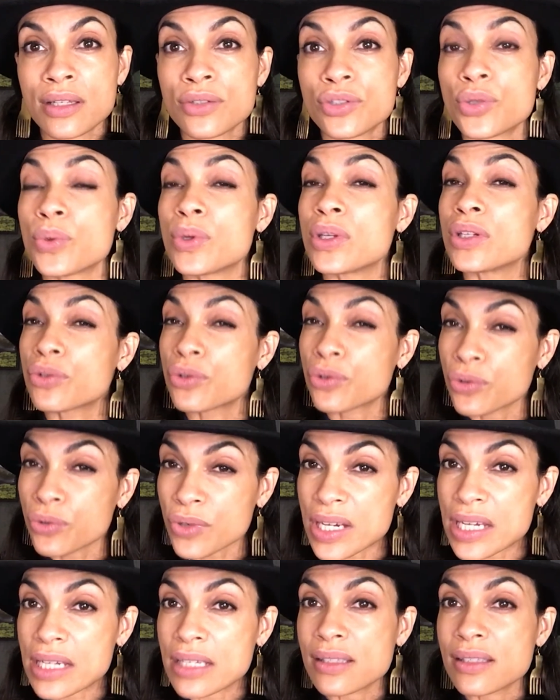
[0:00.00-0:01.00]
to
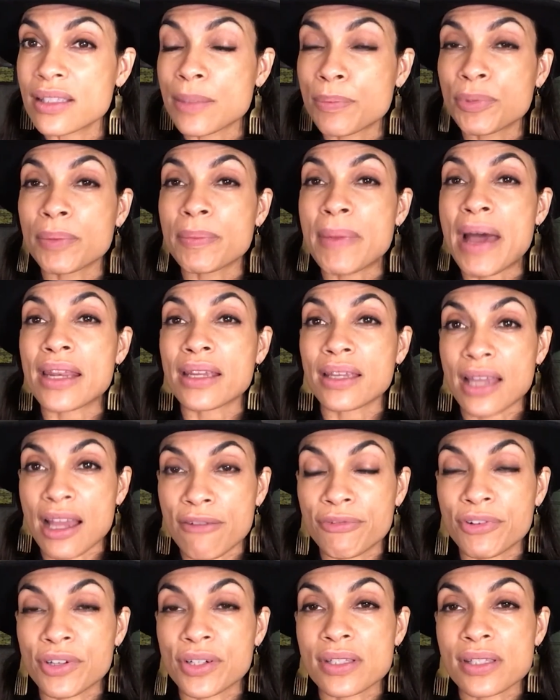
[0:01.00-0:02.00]
increase diplomatic
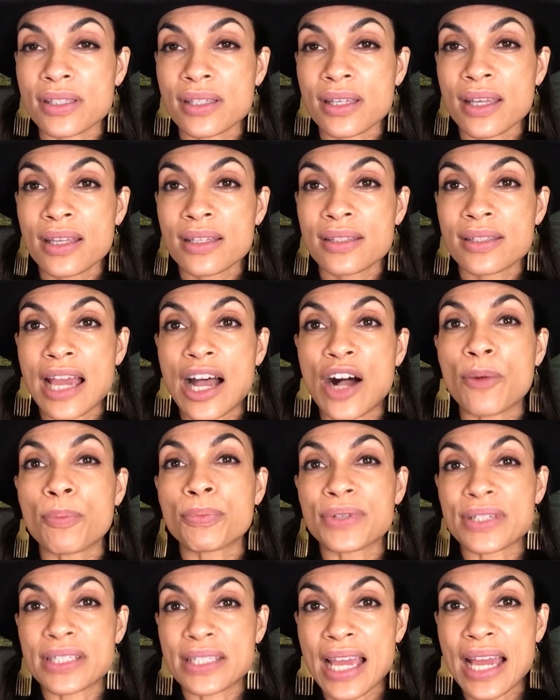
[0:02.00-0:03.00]
efforts to help
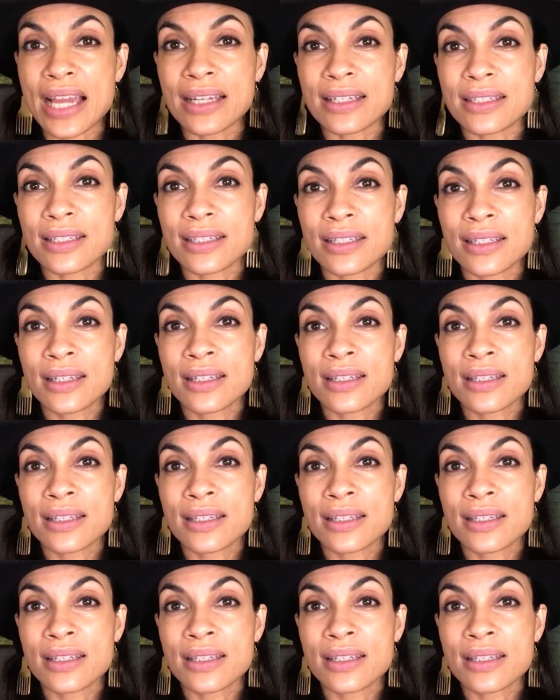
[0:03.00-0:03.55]
protect